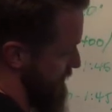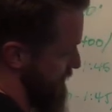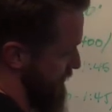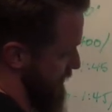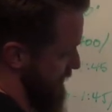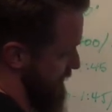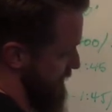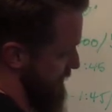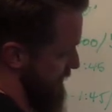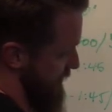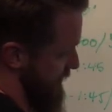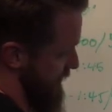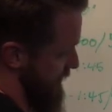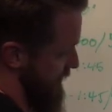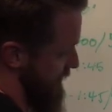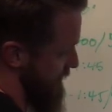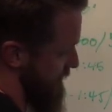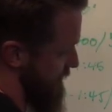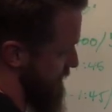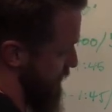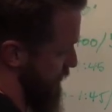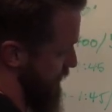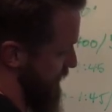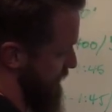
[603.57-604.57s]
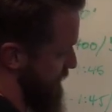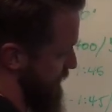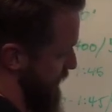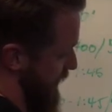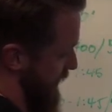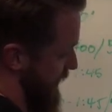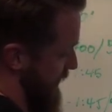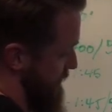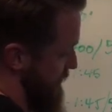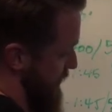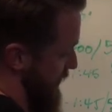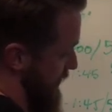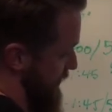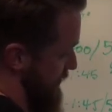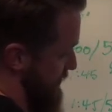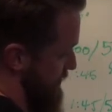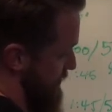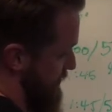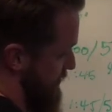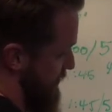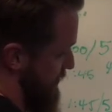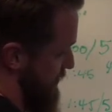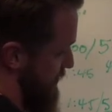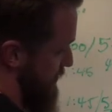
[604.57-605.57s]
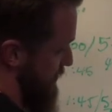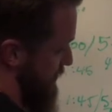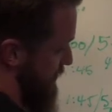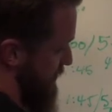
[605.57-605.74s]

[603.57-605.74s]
So let's see, 45 minus